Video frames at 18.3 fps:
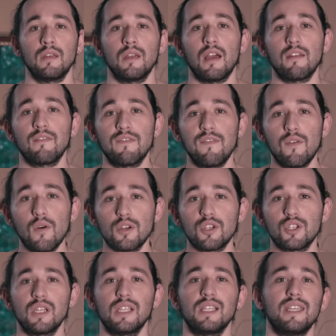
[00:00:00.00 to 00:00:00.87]

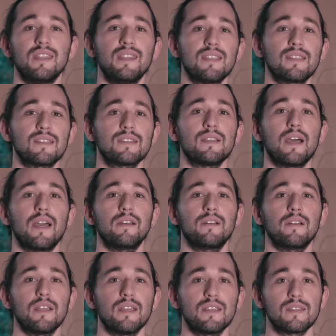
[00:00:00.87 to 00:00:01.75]
Unfortunately, this
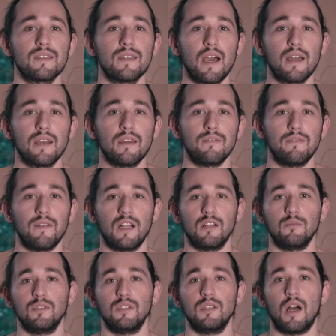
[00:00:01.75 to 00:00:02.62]
slider is not
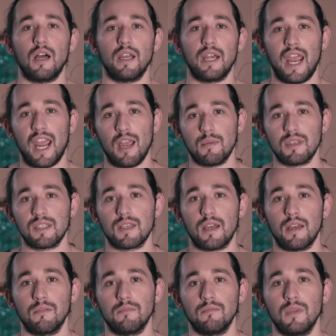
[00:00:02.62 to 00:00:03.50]
available on
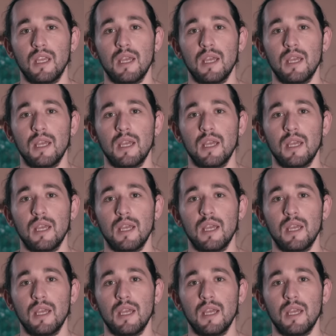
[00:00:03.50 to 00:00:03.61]
Amazon,